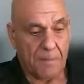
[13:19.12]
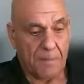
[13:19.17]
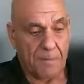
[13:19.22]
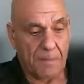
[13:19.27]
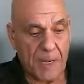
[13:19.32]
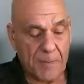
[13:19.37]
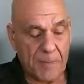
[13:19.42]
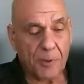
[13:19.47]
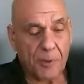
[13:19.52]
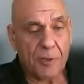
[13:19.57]

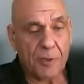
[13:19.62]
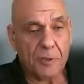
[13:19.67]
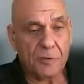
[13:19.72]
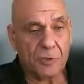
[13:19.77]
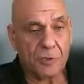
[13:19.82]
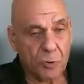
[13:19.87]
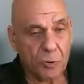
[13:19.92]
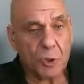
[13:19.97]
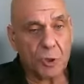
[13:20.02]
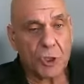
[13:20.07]
people
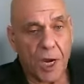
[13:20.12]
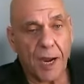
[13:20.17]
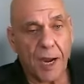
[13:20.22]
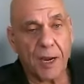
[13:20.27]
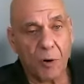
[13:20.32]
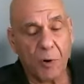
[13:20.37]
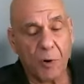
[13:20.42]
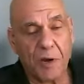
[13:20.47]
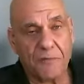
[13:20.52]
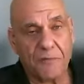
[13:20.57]
do shy
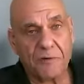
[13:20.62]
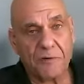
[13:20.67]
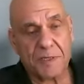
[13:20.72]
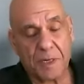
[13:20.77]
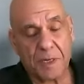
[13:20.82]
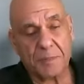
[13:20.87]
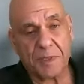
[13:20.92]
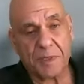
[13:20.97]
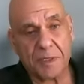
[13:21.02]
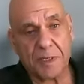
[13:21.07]
away from
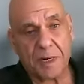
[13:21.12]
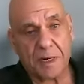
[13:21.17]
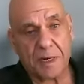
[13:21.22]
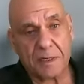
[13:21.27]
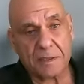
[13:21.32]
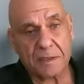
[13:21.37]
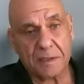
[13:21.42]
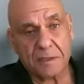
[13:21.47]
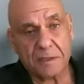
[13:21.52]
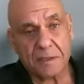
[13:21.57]
septic
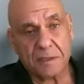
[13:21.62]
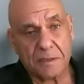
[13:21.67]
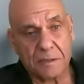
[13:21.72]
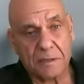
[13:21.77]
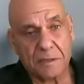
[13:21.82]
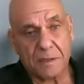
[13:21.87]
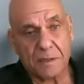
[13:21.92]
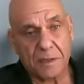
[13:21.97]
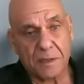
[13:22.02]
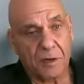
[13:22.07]
tanks
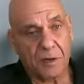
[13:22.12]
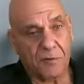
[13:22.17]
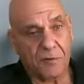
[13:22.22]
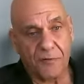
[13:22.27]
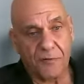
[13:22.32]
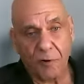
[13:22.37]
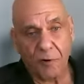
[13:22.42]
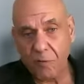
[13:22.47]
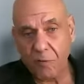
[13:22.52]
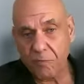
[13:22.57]
you know,
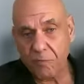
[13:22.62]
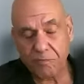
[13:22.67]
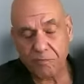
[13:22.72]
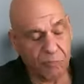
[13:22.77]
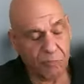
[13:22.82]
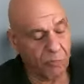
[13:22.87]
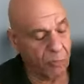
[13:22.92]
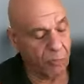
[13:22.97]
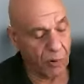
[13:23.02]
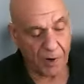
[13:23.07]
for
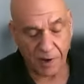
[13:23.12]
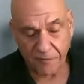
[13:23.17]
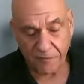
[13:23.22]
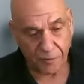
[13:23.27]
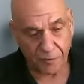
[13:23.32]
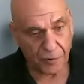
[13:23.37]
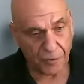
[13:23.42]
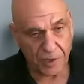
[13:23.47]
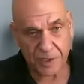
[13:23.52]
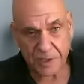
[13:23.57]
whatever
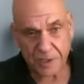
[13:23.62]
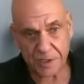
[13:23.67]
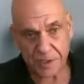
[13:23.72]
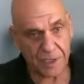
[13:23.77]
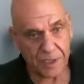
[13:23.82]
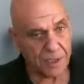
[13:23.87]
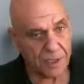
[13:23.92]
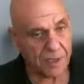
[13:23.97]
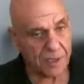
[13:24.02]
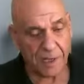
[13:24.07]

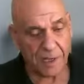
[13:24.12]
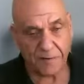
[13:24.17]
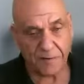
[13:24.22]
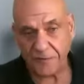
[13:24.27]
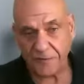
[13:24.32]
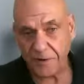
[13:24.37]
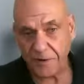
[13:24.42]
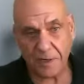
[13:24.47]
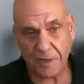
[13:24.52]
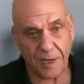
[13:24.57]
reason, they
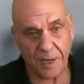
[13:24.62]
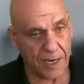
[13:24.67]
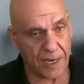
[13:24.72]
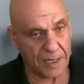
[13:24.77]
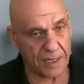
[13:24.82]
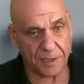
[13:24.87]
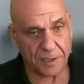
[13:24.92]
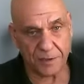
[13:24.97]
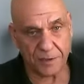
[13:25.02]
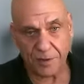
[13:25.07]
feel
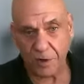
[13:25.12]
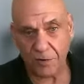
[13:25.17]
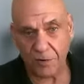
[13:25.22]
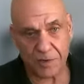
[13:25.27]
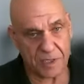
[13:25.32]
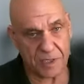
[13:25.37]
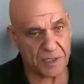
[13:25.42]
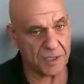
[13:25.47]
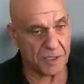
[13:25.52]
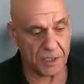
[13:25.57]
like you know
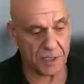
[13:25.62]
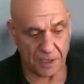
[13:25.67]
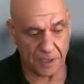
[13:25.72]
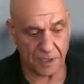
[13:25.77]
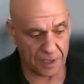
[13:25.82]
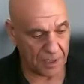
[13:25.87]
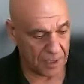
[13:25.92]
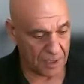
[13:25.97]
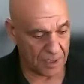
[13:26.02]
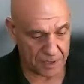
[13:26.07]
the
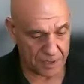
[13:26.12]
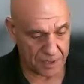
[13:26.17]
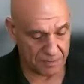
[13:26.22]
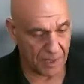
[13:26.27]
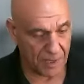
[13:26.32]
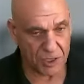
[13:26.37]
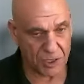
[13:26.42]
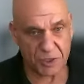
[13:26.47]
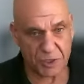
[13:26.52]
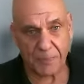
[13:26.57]
city is
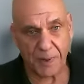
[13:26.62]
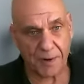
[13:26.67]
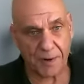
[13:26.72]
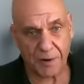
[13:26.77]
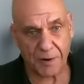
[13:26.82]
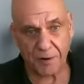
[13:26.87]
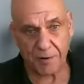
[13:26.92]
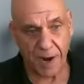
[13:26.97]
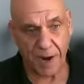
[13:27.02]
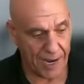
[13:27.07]
much
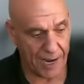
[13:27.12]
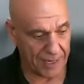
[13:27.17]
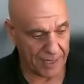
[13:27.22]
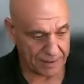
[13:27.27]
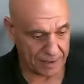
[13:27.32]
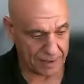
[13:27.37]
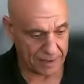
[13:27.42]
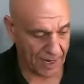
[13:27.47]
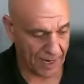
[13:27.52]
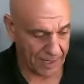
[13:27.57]
better
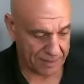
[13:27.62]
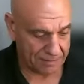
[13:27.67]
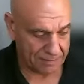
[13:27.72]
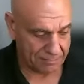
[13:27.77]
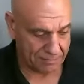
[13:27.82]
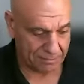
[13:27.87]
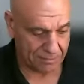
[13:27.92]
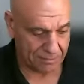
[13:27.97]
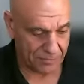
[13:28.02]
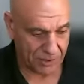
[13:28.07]
at at
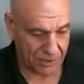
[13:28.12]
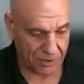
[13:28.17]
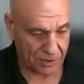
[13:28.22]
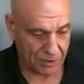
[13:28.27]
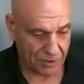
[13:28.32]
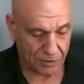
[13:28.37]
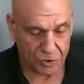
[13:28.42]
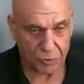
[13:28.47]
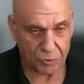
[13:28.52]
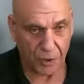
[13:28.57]
you
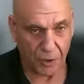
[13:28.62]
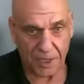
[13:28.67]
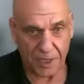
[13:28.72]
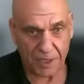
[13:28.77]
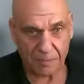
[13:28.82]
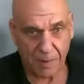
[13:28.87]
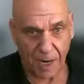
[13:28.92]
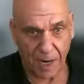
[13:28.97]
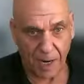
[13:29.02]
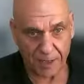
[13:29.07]
know
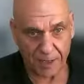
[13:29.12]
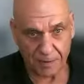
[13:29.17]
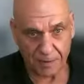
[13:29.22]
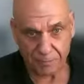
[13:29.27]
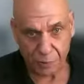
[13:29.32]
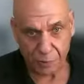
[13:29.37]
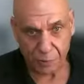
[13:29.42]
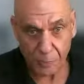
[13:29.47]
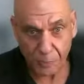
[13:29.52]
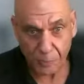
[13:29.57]
draining my
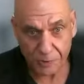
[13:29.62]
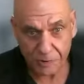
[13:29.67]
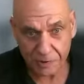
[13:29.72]
poop,